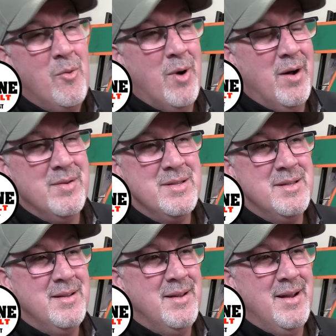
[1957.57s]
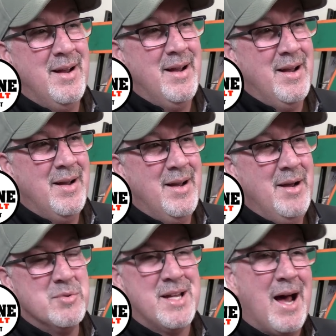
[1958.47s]
Well,
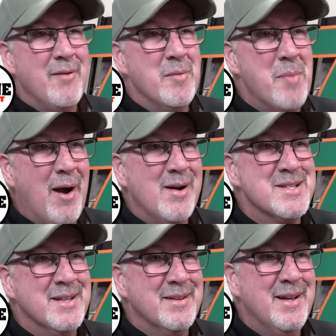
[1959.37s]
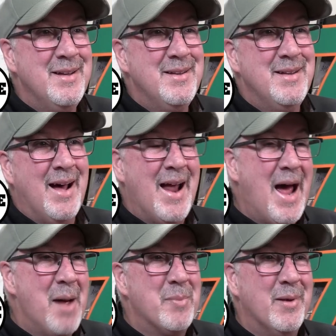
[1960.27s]
it was kind of embarrassing that that
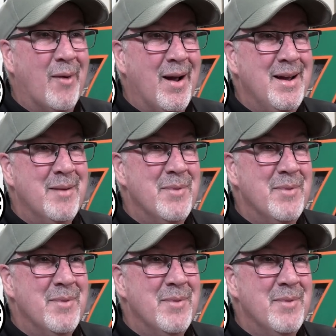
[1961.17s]
happened, right?